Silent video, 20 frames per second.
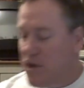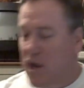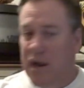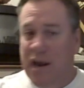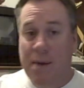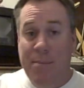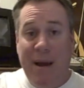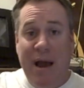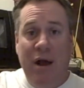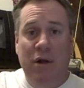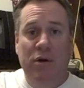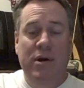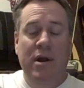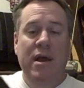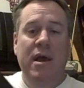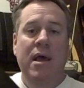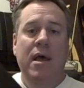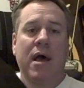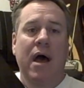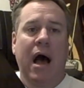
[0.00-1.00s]
by talking about
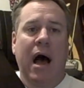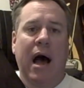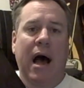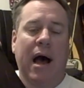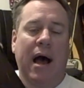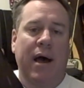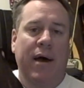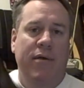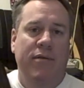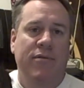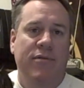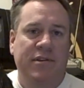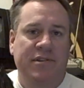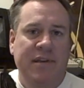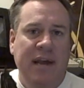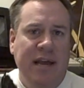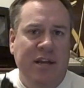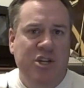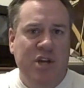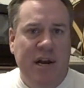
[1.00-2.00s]
the
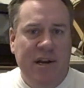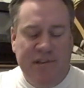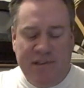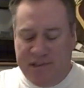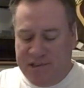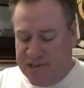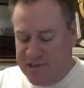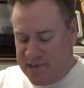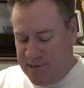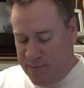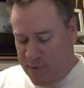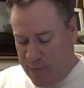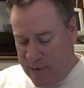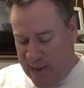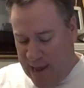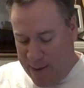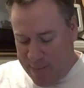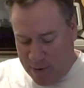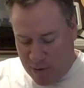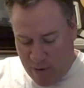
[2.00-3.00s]
Sega Genesis system that
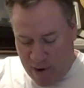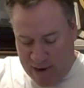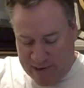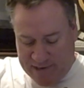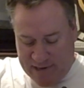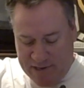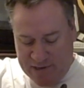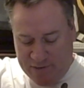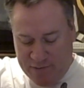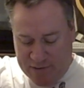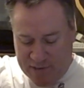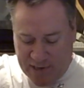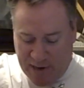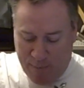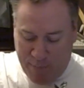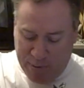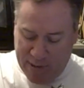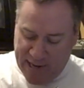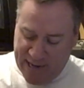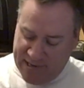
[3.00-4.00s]
we came across. Now this was a
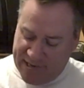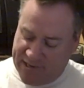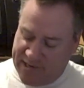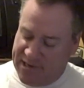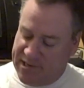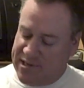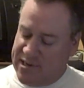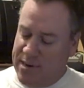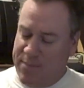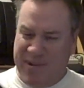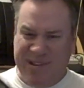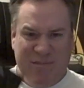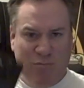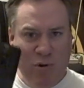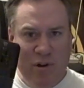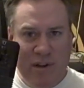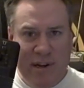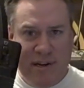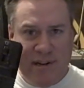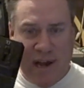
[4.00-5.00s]
complete system. It's
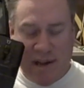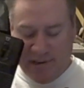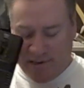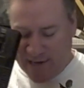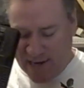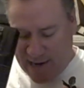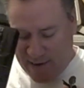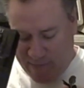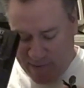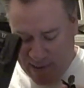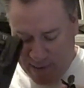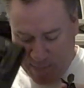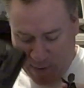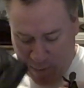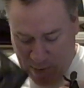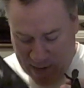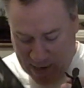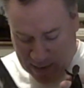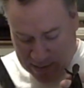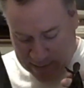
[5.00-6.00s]
really dusty and everything,
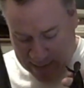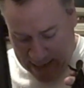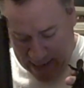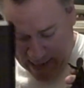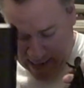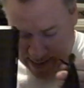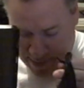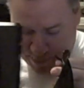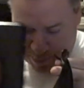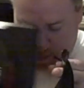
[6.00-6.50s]
but we could clean it